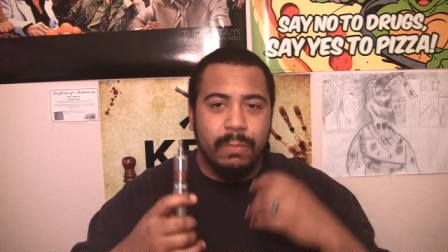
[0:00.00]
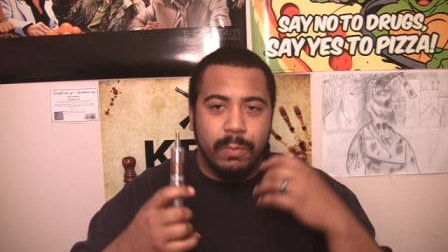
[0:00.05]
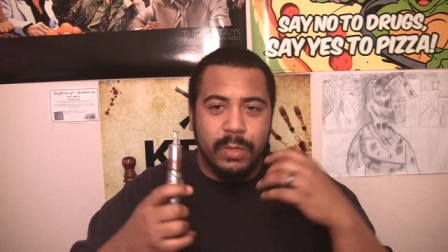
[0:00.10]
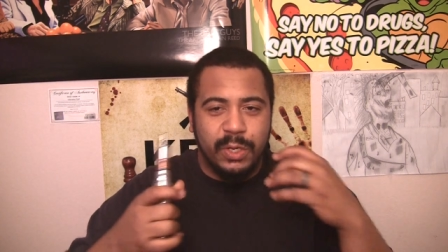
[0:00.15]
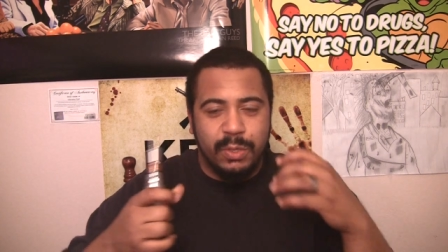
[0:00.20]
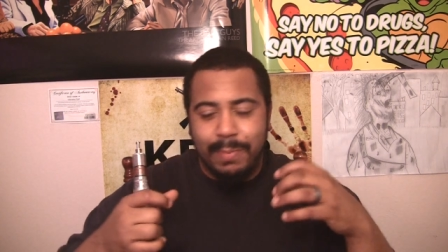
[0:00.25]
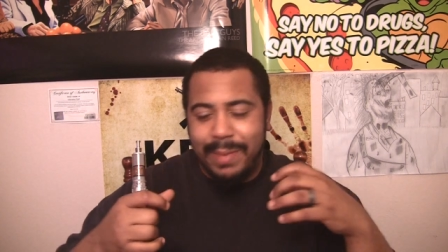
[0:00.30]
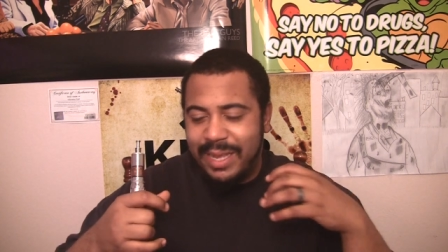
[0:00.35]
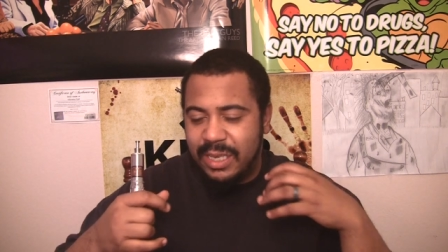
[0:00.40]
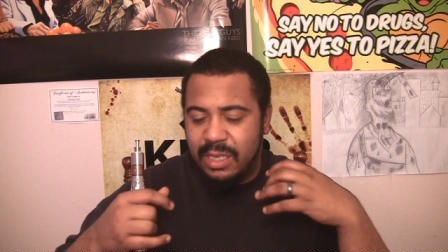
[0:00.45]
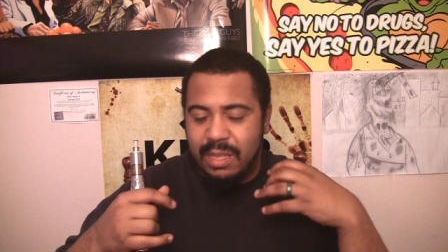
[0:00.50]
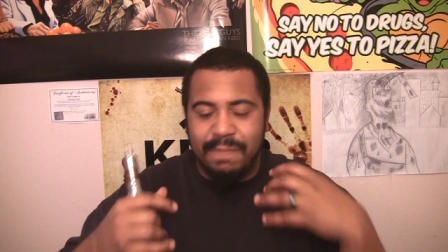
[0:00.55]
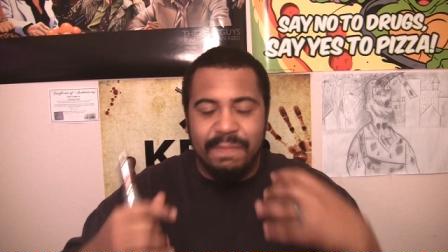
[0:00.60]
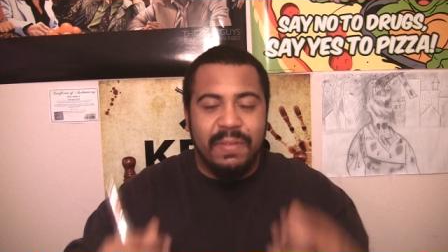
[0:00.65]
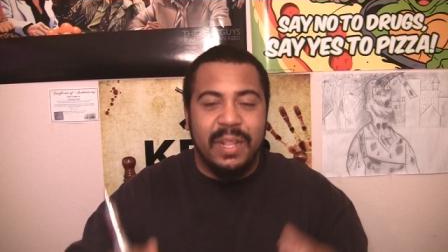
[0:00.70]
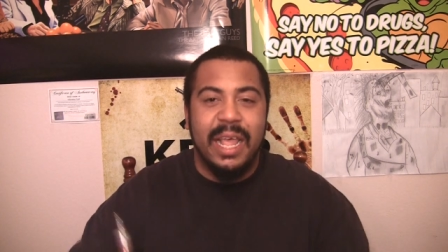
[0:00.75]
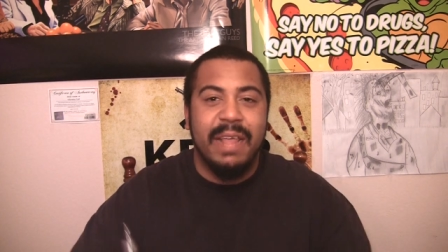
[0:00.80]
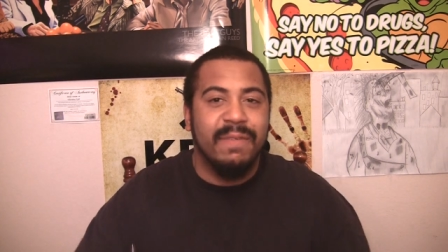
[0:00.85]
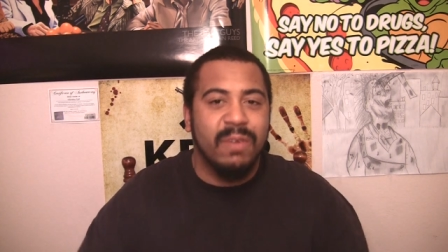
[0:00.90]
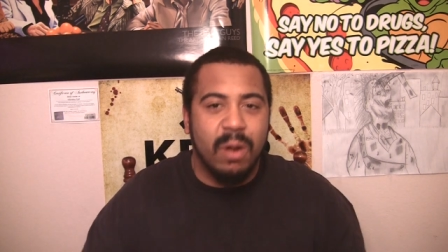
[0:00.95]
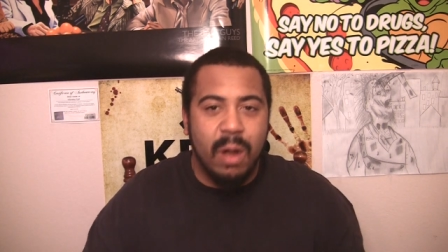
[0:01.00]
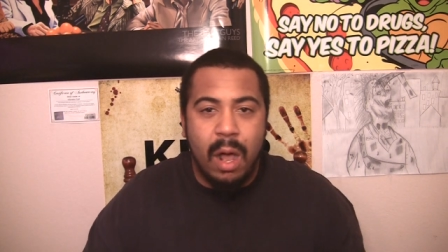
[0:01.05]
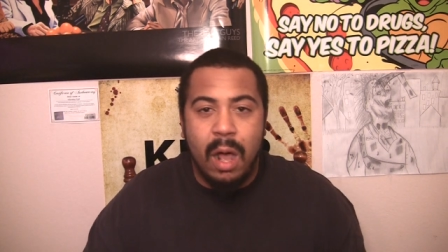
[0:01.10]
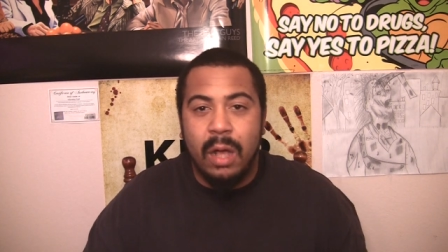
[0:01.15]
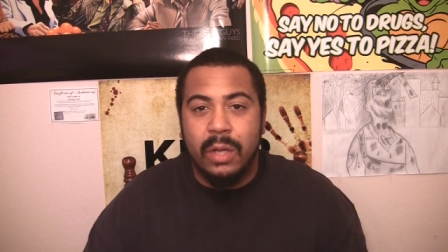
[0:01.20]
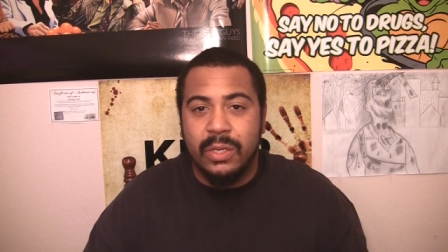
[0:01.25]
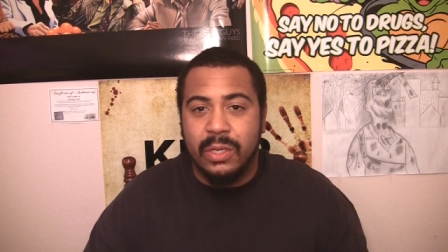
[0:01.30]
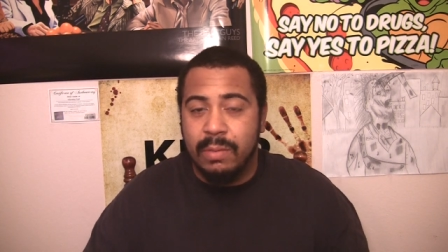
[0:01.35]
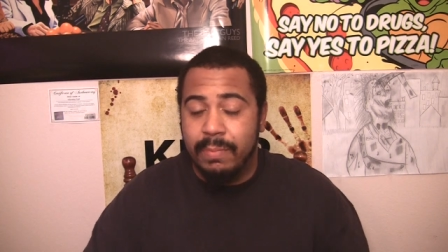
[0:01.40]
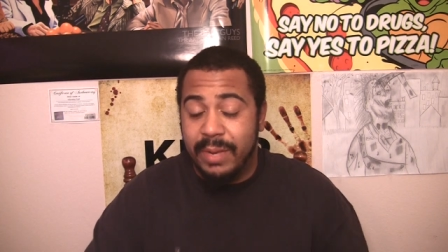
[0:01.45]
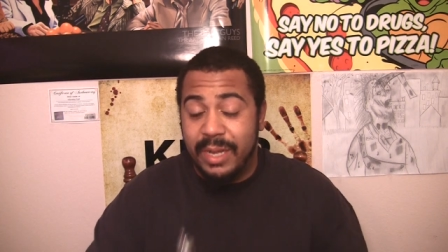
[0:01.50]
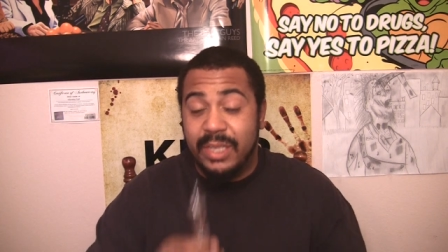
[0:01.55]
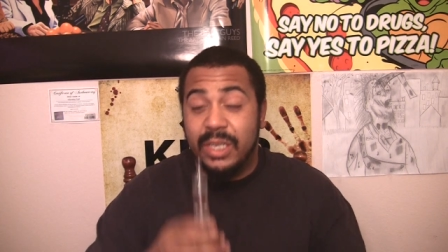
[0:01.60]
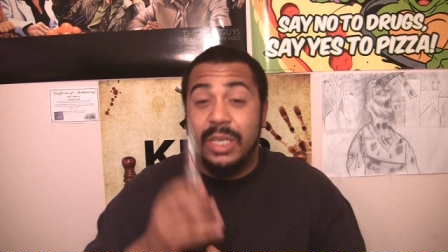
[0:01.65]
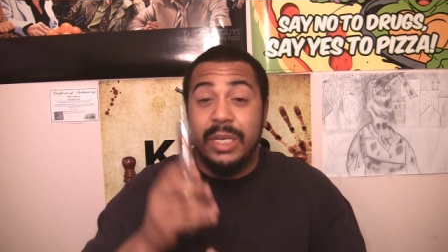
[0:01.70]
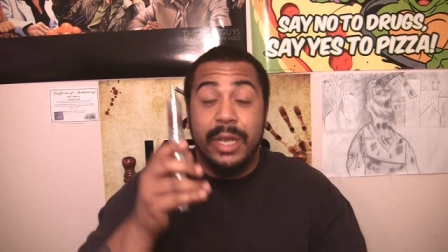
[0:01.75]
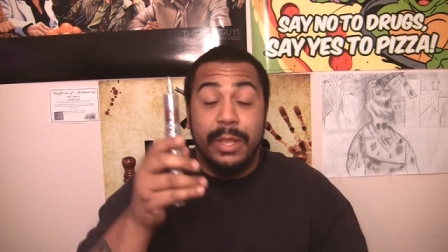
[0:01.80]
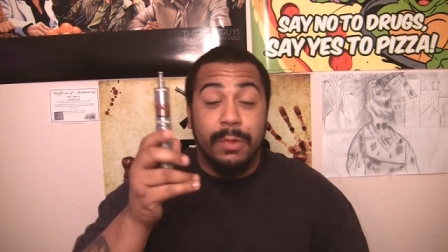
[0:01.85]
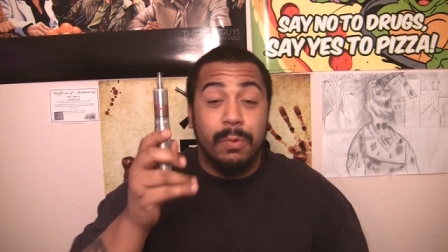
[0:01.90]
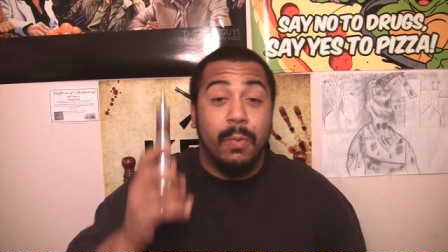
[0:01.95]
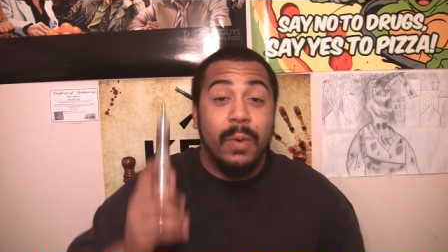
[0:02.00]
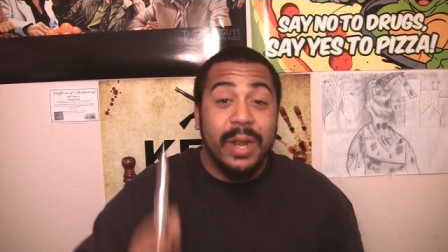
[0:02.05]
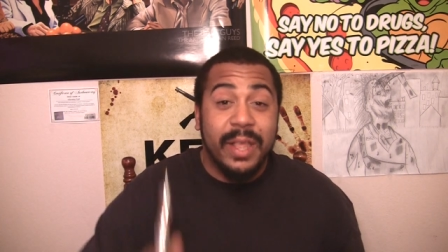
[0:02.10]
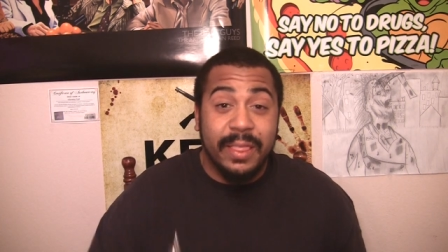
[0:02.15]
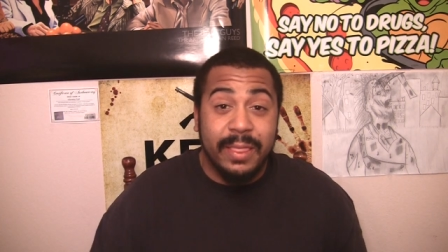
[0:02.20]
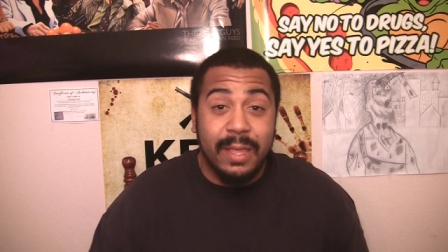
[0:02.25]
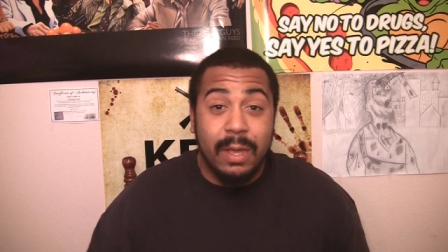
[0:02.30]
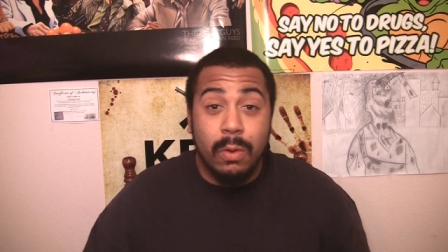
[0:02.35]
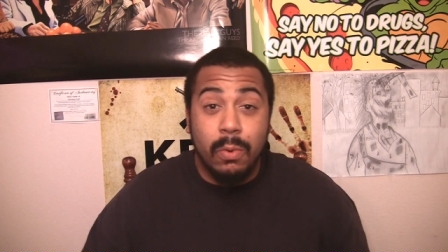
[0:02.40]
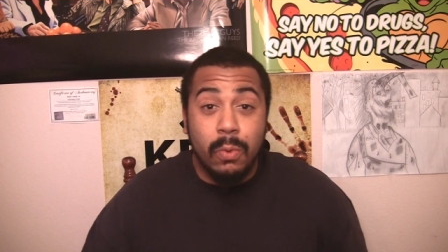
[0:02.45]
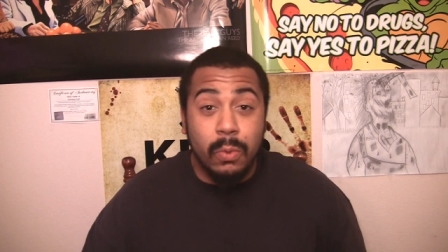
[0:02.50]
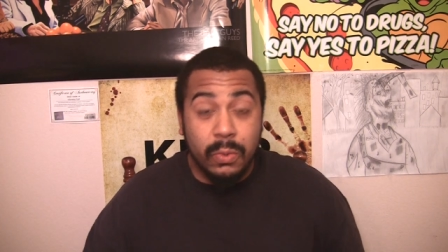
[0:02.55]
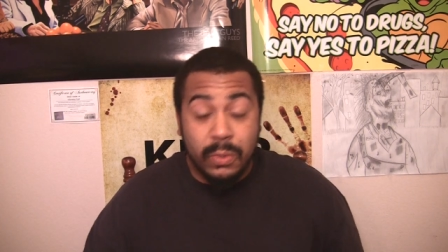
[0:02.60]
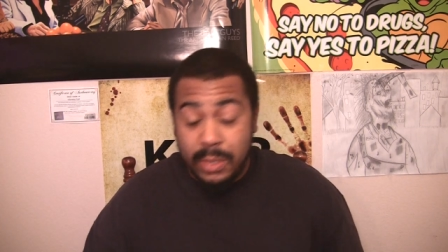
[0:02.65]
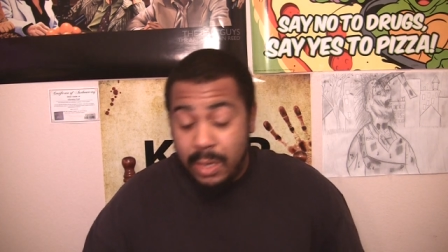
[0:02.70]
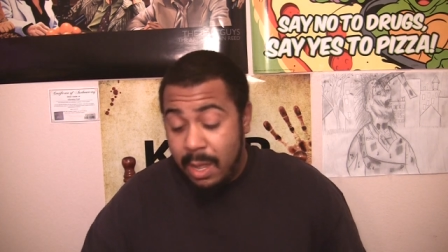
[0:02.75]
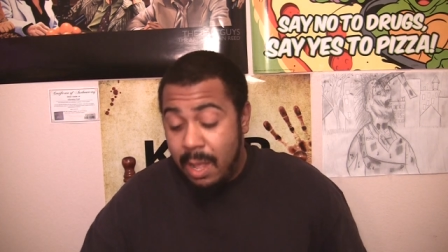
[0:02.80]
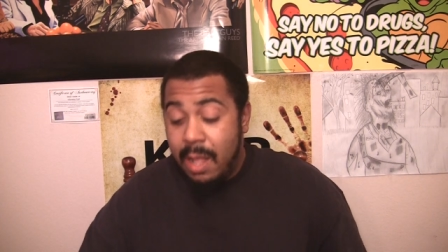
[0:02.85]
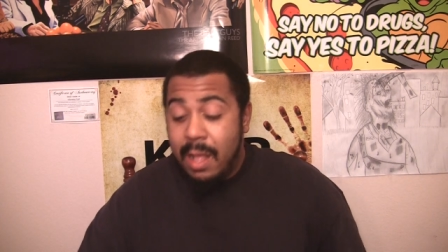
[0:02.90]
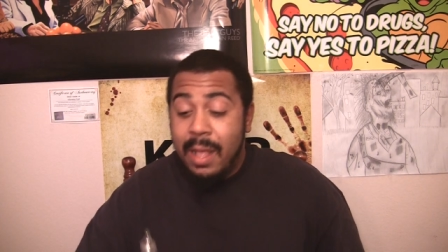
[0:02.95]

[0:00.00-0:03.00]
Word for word: which makes the flavor awesome. It's another one of those.